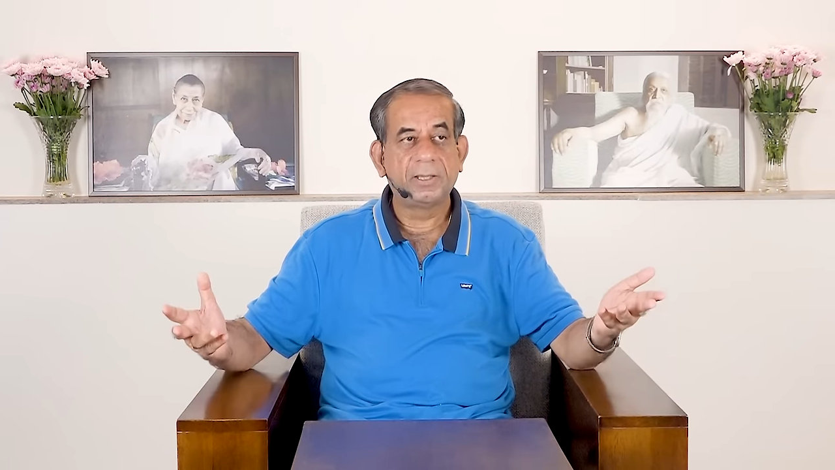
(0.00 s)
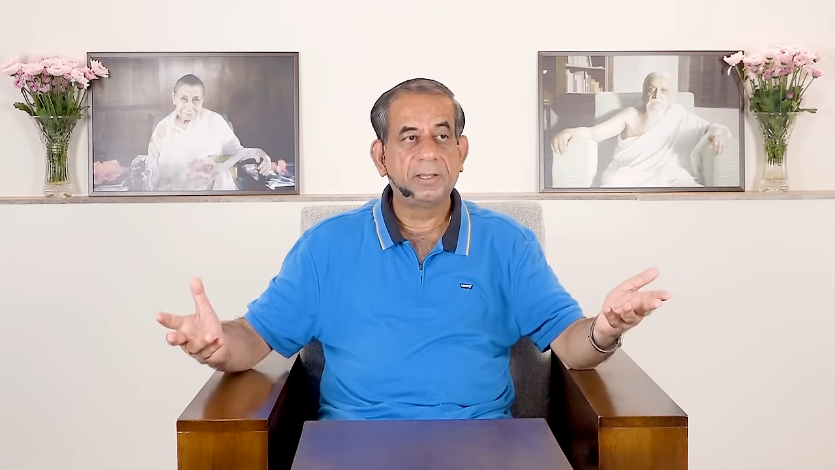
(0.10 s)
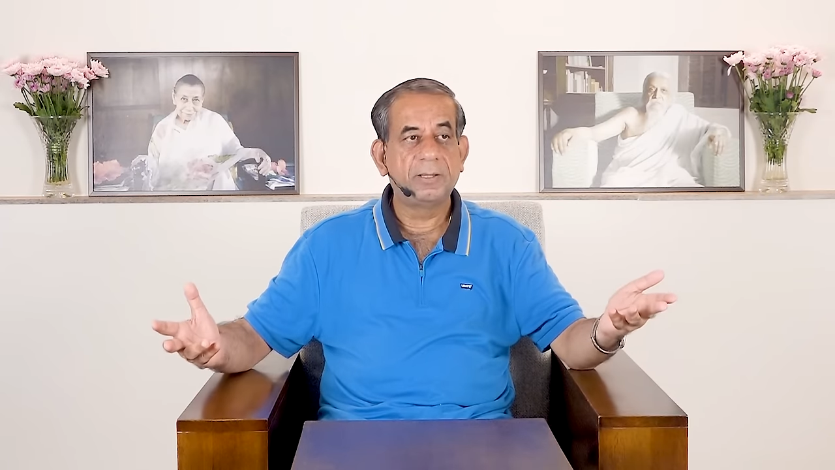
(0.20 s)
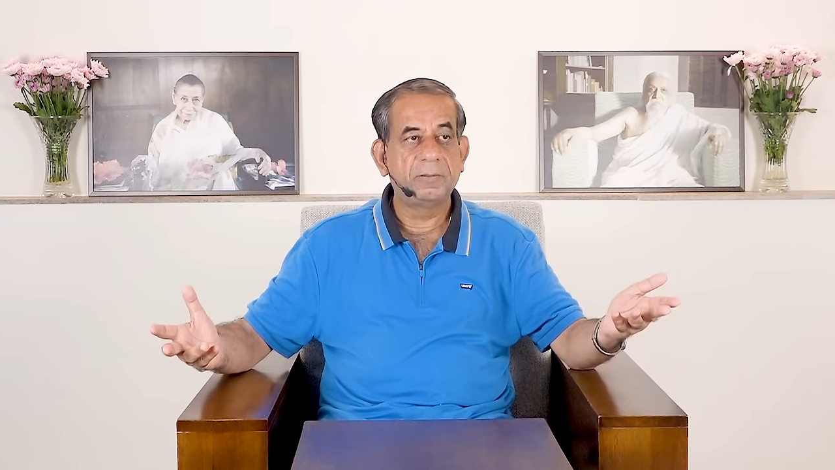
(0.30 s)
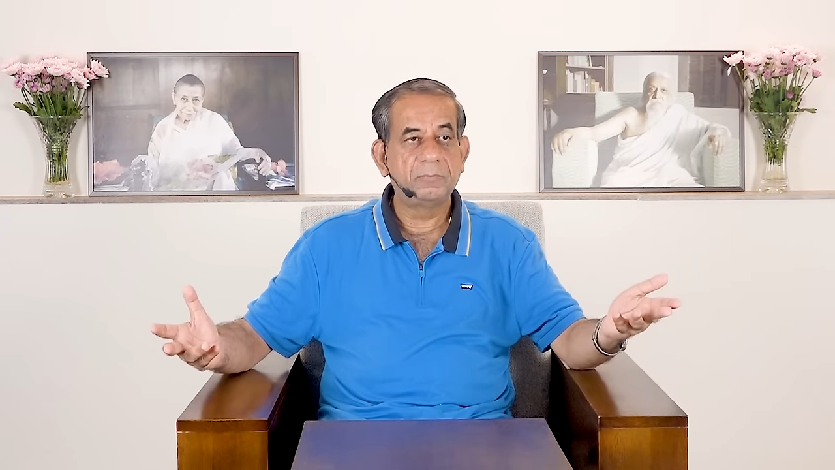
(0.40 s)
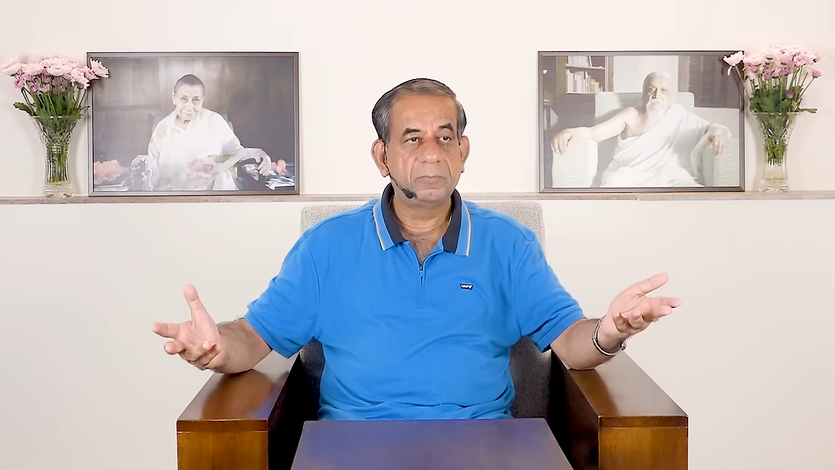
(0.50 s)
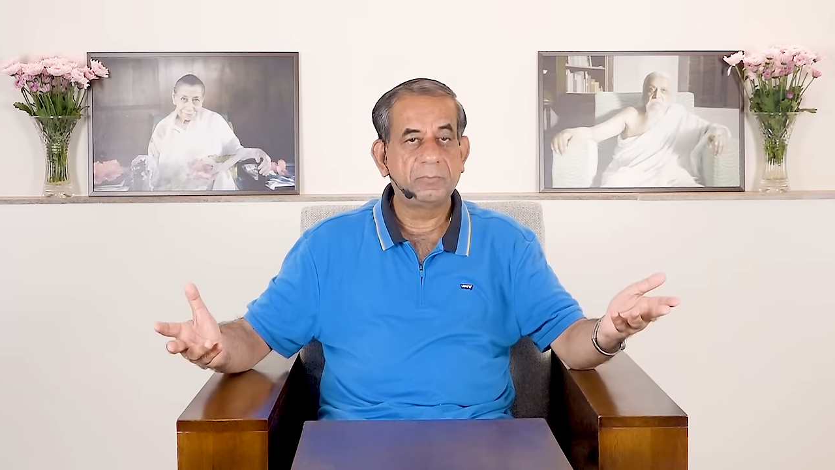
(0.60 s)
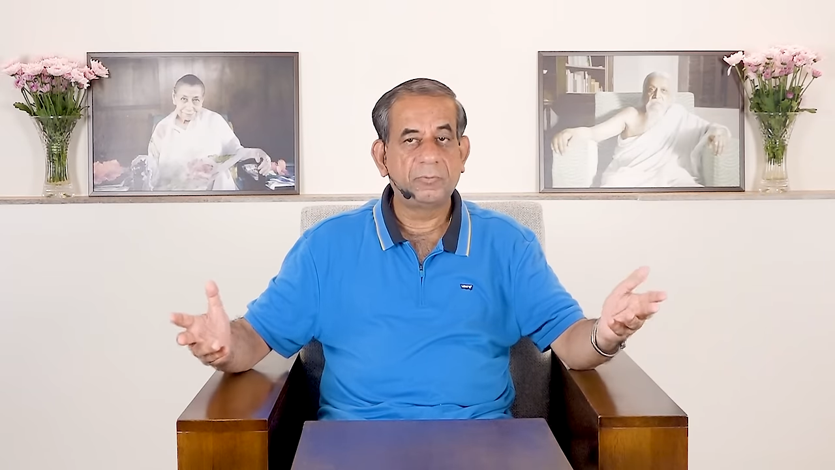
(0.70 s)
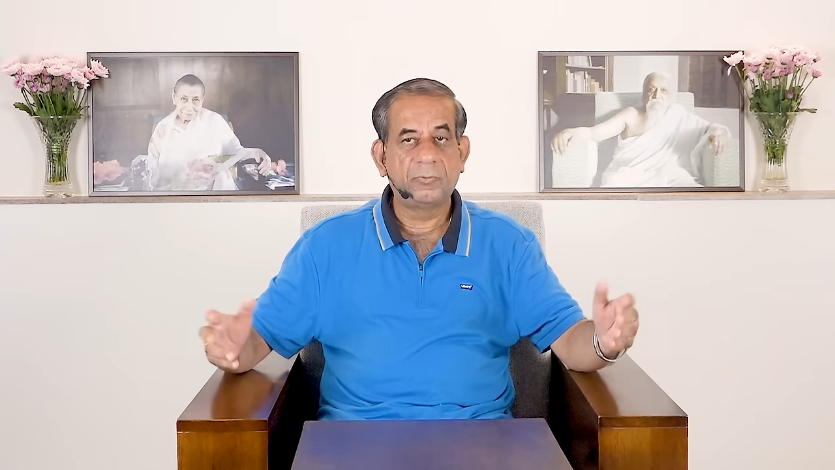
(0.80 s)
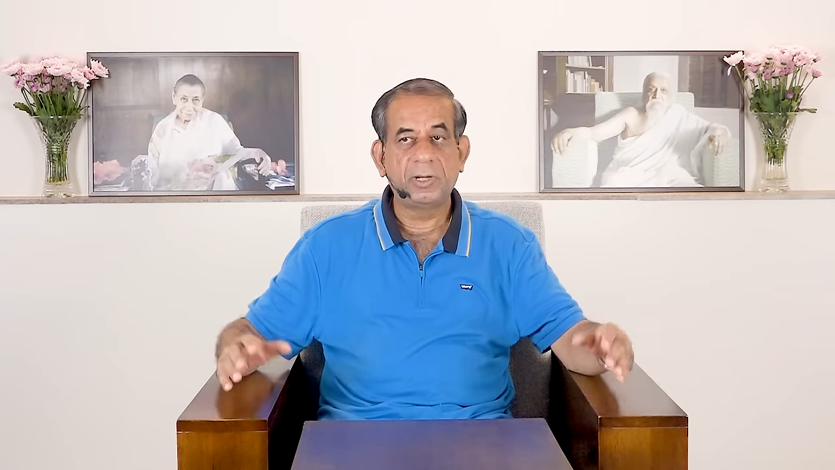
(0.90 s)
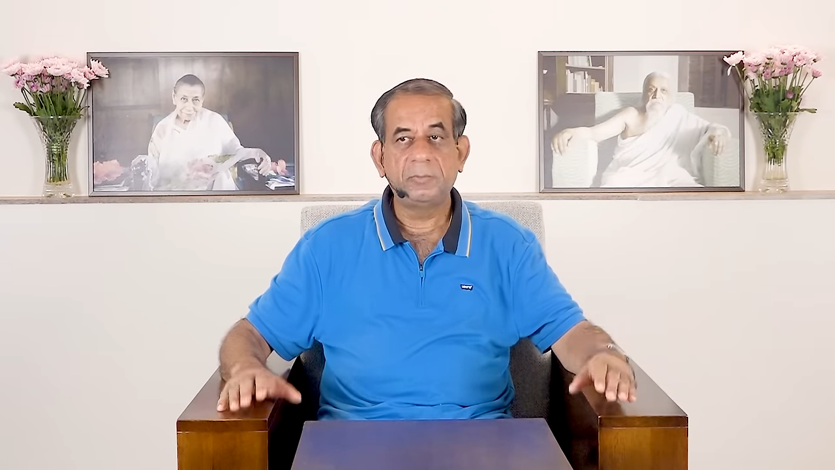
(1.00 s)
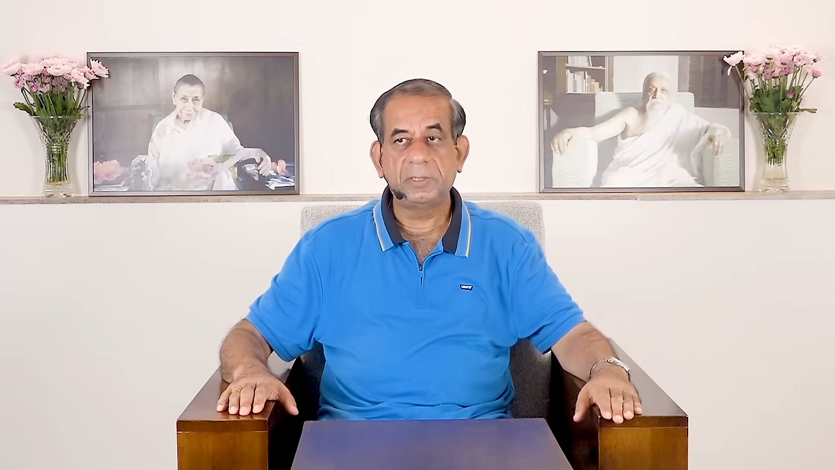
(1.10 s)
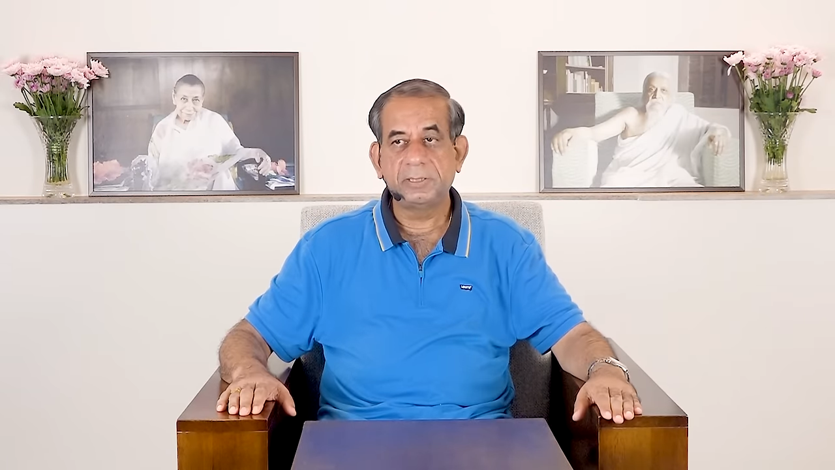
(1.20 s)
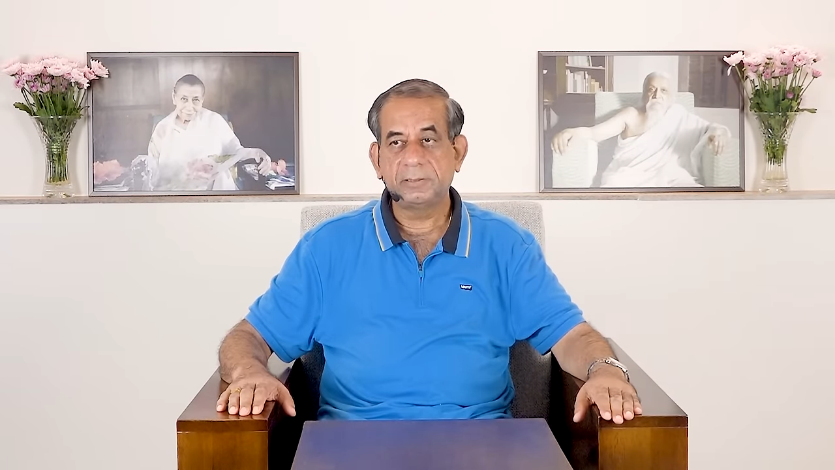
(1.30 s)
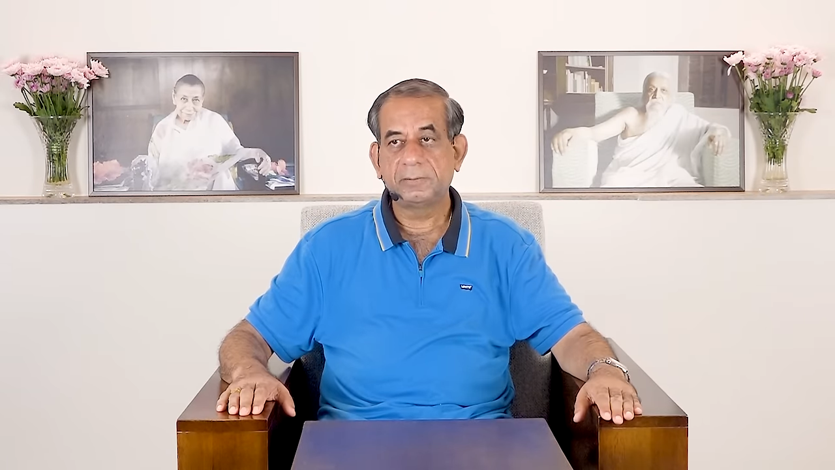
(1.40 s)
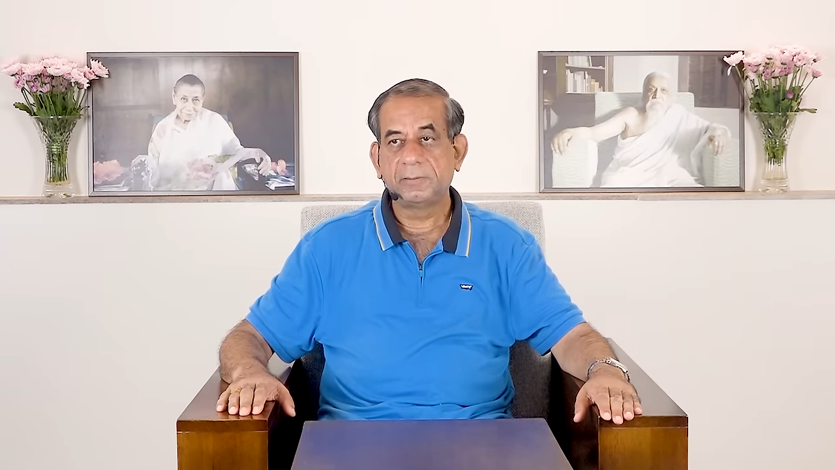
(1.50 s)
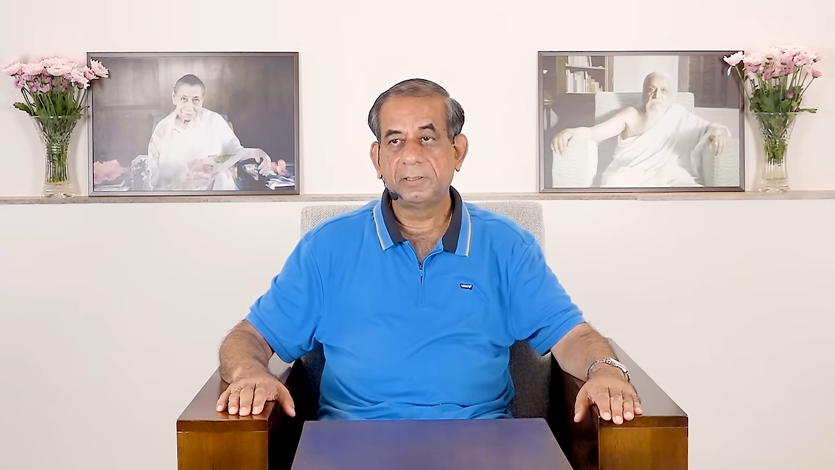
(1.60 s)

World Mother.